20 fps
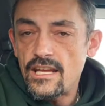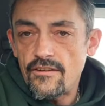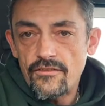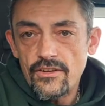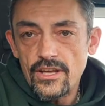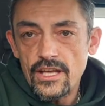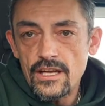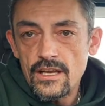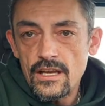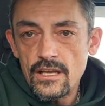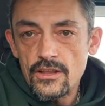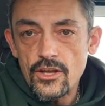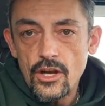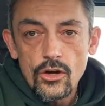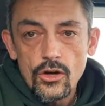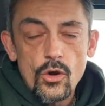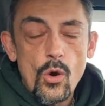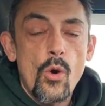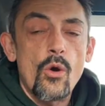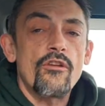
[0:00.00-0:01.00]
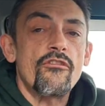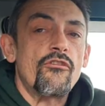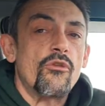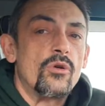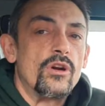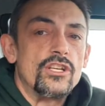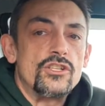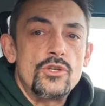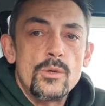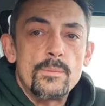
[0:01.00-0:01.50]
of it. They are going
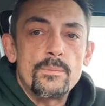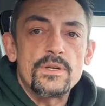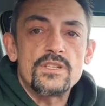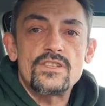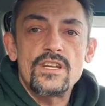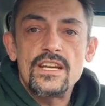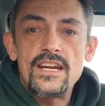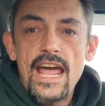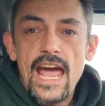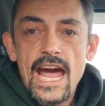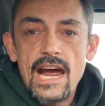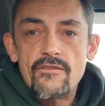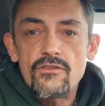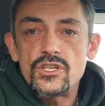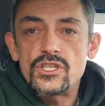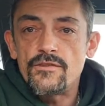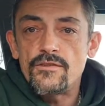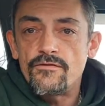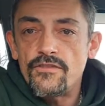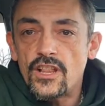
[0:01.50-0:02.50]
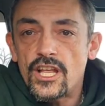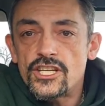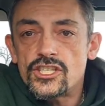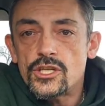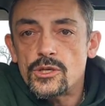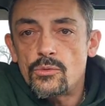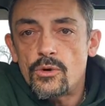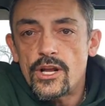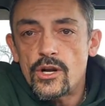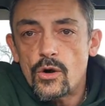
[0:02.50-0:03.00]
for a 2% average
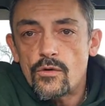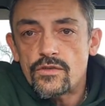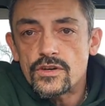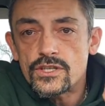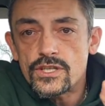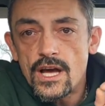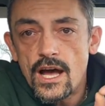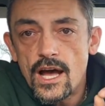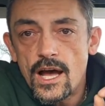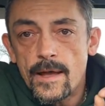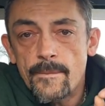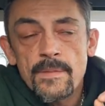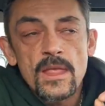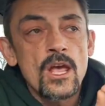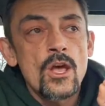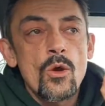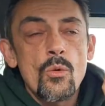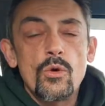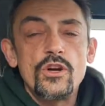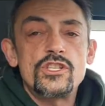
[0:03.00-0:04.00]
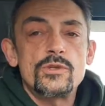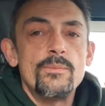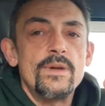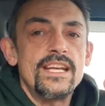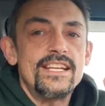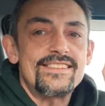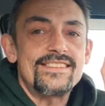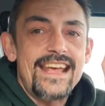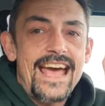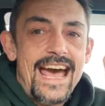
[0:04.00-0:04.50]
inflation rate over time, which
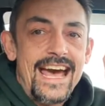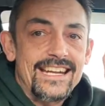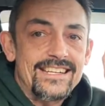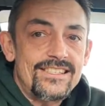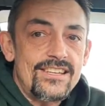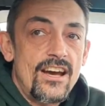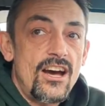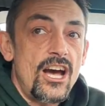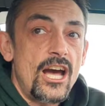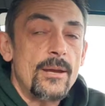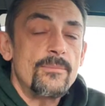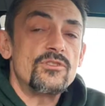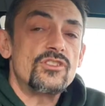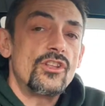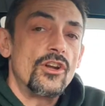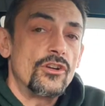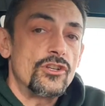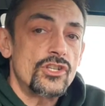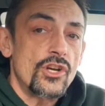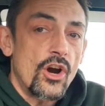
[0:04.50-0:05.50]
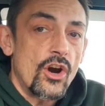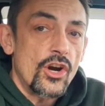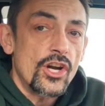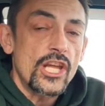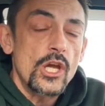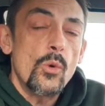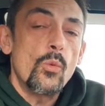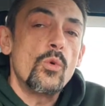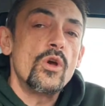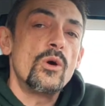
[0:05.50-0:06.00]
means at times their
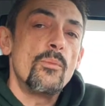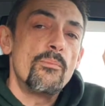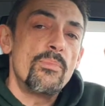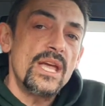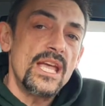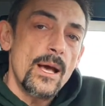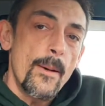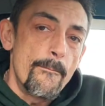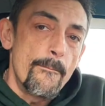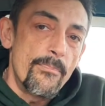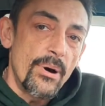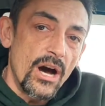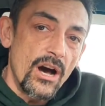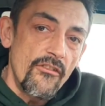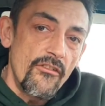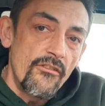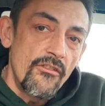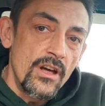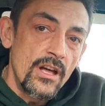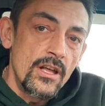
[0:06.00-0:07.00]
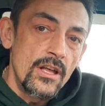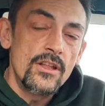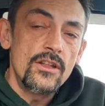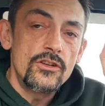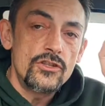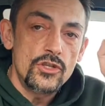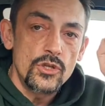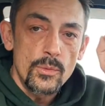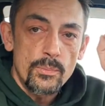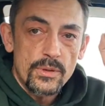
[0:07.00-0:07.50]
target will be above
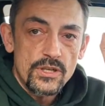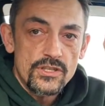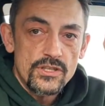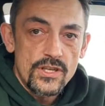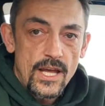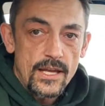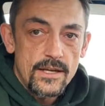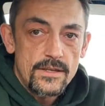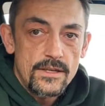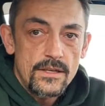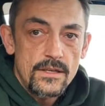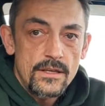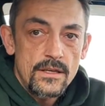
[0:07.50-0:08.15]
2%,